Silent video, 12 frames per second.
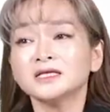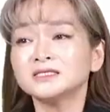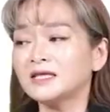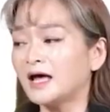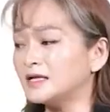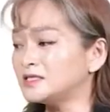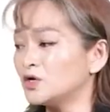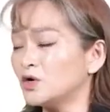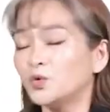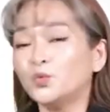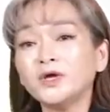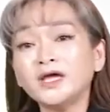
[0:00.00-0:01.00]
is that
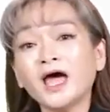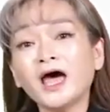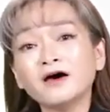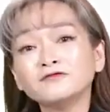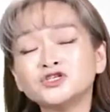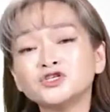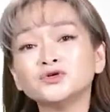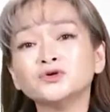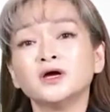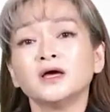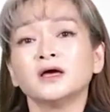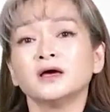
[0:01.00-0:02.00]
we have
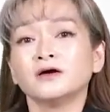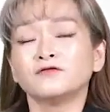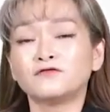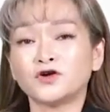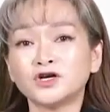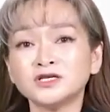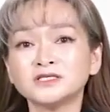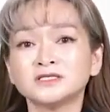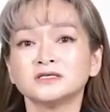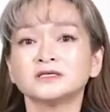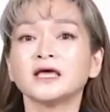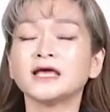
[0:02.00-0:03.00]
to
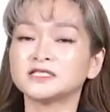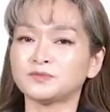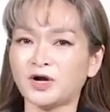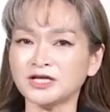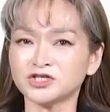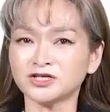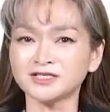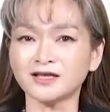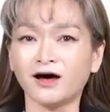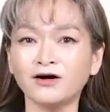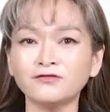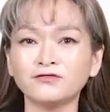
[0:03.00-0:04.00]
first express
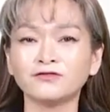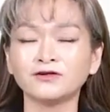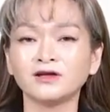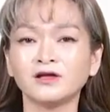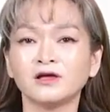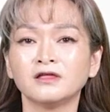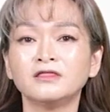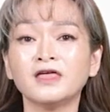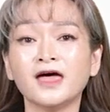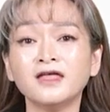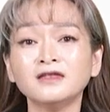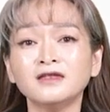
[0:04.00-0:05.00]
ourselves,
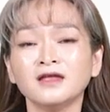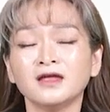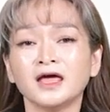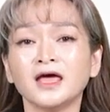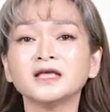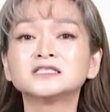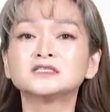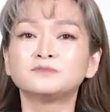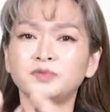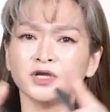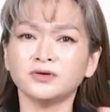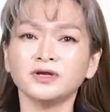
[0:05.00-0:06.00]
then
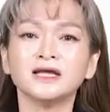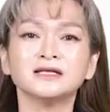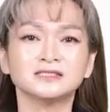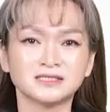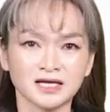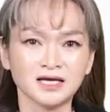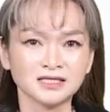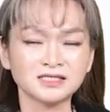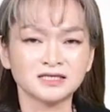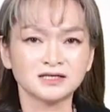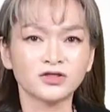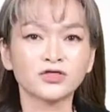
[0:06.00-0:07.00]
experience
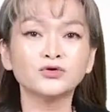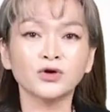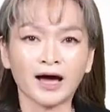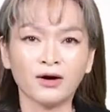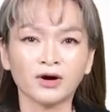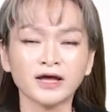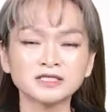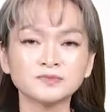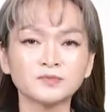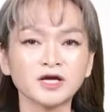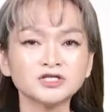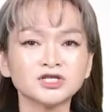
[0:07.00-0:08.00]
it through our
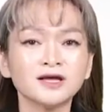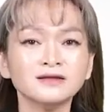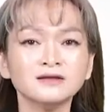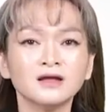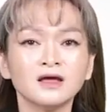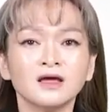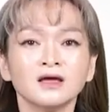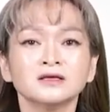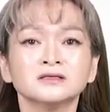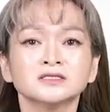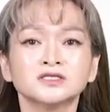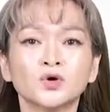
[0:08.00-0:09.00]
expression,
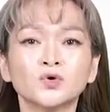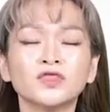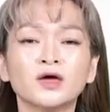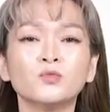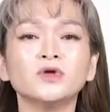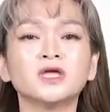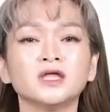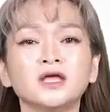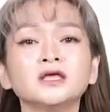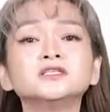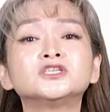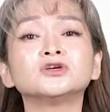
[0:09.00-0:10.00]
so then we can
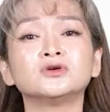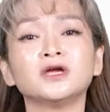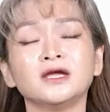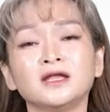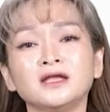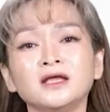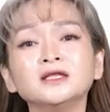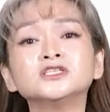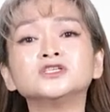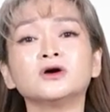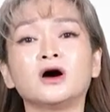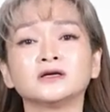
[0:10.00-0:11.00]
integrate it
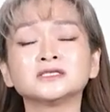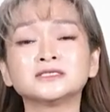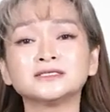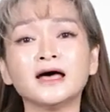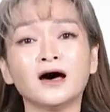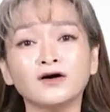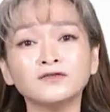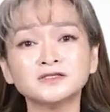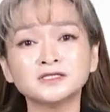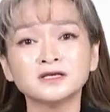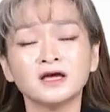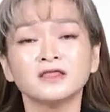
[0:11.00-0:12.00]
into
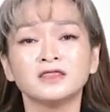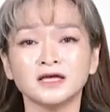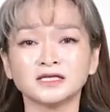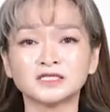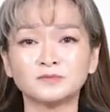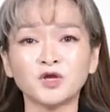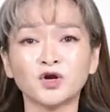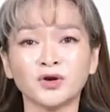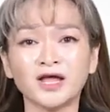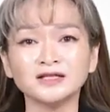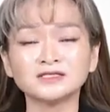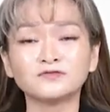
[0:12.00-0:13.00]
ourselves, the
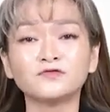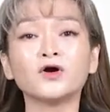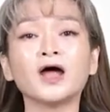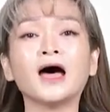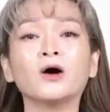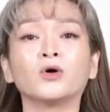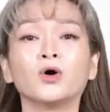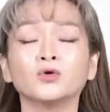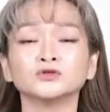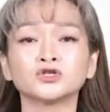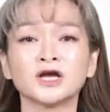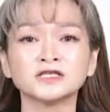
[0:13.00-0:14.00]
experience for our
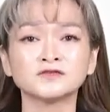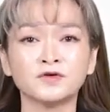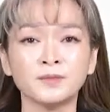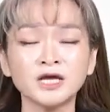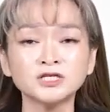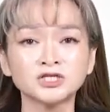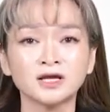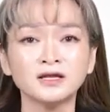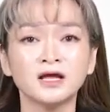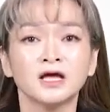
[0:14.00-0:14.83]
own transformation.